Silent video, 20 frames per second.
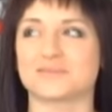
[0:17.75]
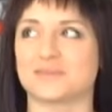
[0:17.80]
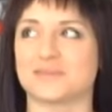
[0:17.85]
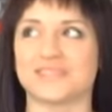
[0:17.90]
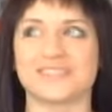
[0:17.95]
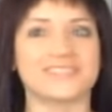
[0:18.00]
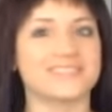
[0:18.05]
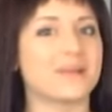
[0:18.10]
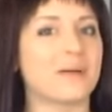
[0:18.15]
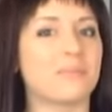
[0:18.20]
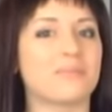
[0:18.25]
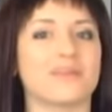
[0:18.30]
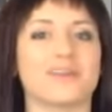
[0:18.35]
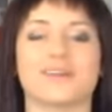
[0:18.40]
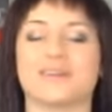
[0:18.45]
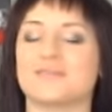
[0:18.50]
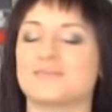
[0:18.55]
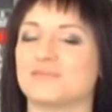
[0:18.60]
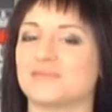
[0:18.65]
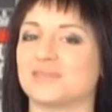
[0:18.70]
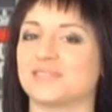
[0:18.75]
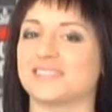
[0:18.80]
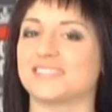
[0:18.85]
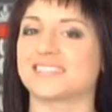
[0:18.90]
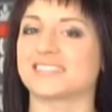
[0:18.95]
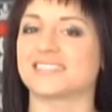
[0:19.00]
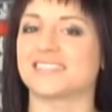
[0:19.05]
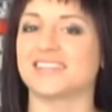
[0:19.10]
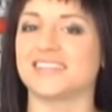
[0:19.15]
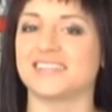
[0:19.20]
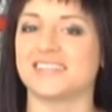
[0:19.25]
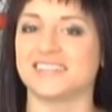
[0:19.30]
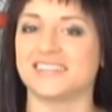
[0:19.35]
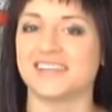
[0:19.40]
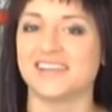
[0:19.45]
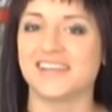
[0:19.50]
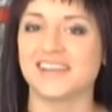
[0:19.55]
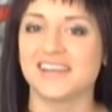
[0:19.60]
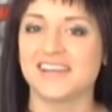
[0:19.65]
We're getting up there, really excited.